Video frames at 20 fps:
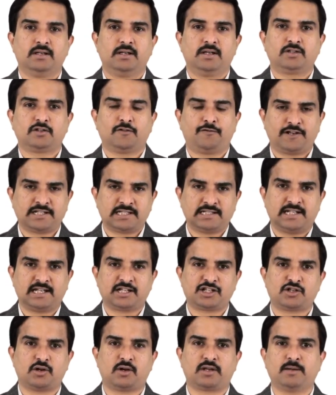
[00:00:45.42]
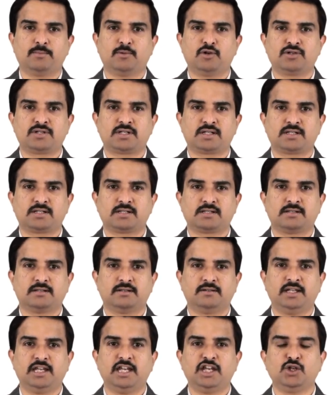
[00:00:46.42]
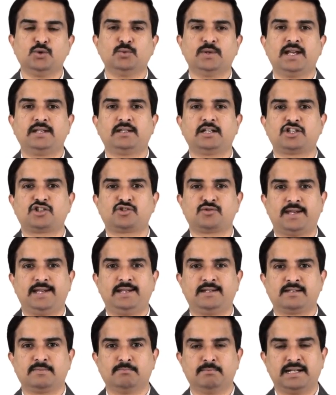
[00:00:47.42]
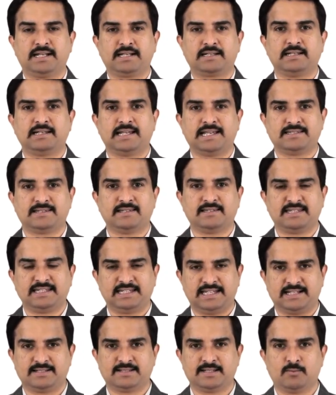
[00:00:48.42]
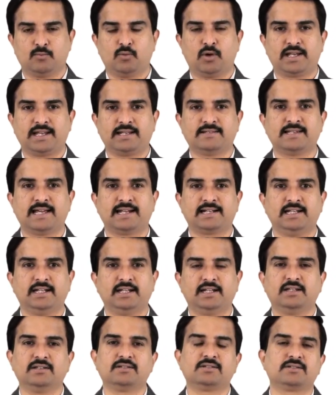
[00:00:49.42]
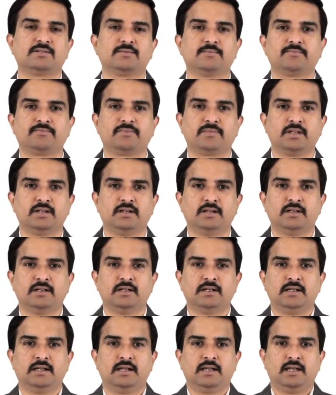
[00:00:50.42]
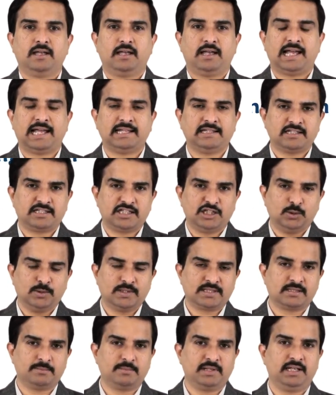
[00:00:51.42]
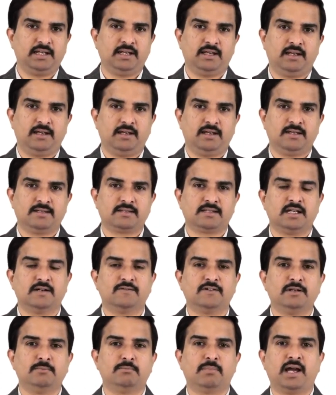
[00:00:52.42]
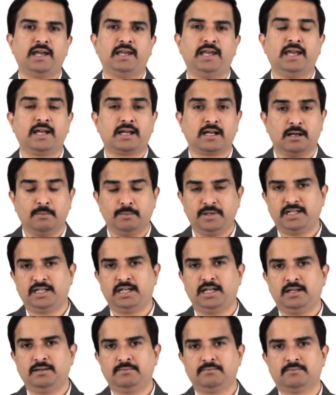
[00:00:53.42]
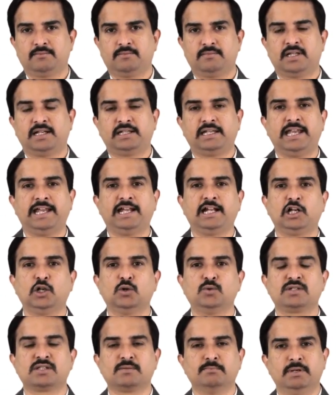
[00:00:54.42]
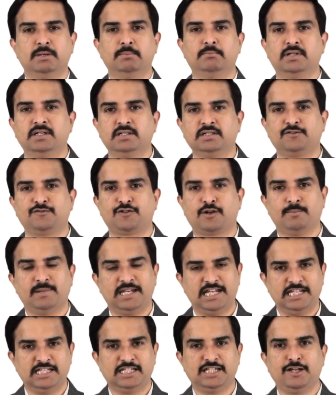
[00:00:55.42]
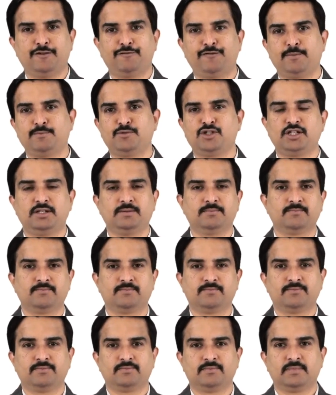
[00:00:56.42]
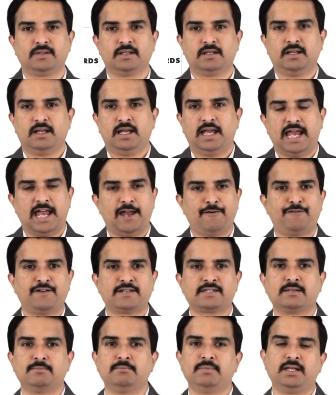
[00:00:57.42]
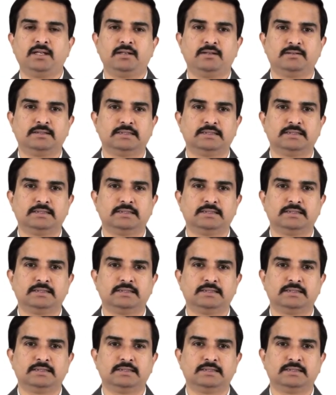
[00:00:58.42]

So first let us talk about the United States Medical Licensing Exam, what exactly it is. And this USMLE is governed by a committee that includes members from ECFMG, FSMB,